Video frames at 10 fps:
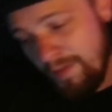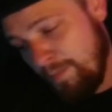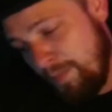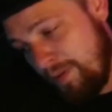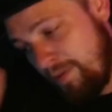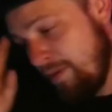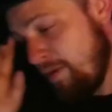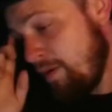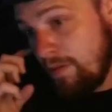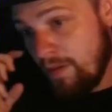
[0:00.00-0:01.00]
But
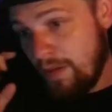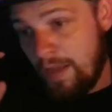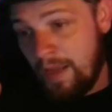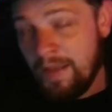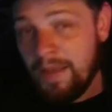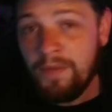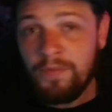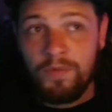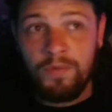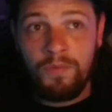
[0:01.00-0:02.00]
I have
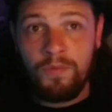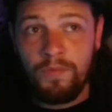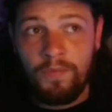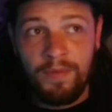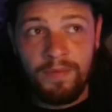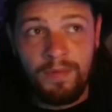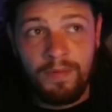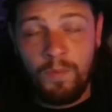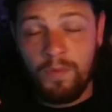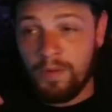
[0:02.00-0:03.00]
to
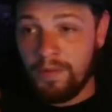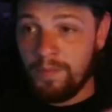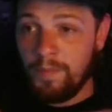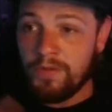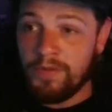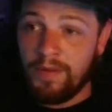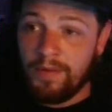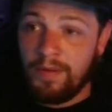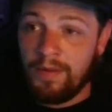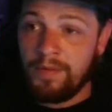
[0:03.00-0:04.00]
physically work as much as I
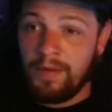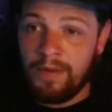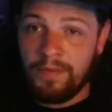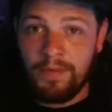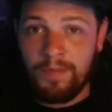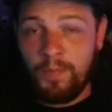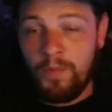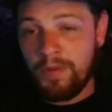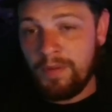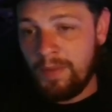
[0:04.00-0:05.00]
can at this
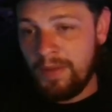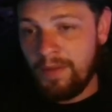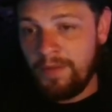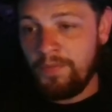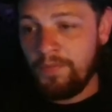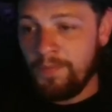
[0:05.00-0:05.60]
point in my life